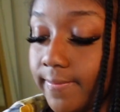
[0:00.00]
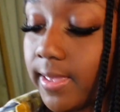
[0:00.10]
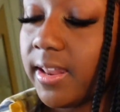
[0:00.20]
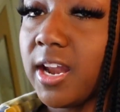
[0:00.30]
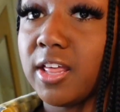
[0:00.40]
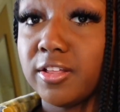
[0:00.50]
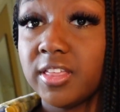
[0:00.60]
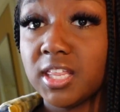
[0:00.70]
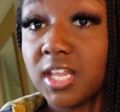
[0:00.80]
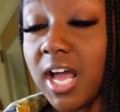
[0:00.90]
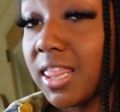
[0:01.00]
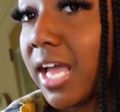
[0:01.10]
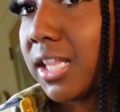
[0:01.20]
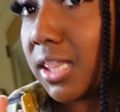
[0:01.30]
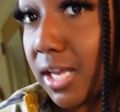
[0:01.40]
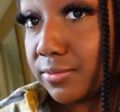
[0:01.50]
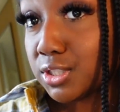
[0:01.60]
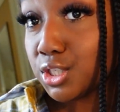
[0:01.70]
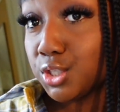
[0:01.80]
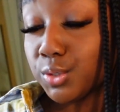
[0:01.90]
then another thing that I love
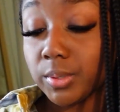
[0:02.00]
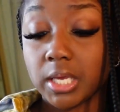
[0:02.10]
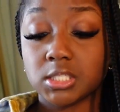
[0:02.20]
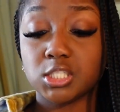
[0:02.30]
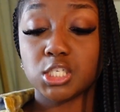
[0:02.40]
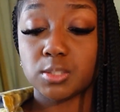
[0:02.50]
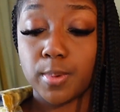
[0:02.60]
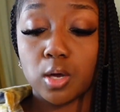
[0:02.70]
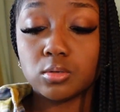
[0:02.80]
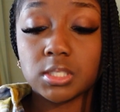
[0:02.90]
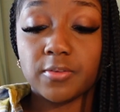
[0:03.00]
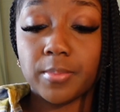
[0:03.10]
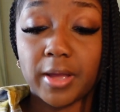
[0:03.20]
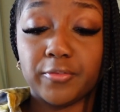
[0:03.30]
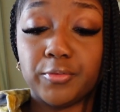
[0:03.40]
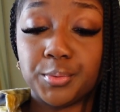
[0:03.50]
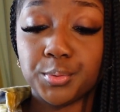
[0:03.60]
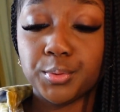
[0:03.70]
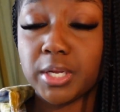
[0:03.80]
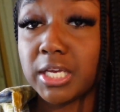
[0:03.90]
to do is dispose of my
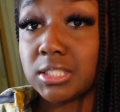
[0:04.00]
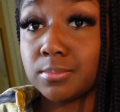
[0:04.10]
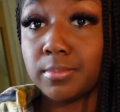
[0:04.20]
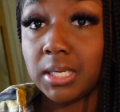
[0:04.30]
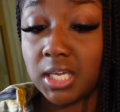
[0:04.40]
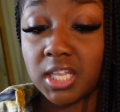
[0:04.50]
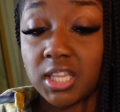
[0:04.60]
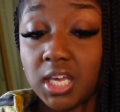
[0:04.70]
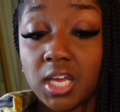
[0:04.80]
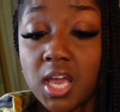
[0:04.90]
food immediately.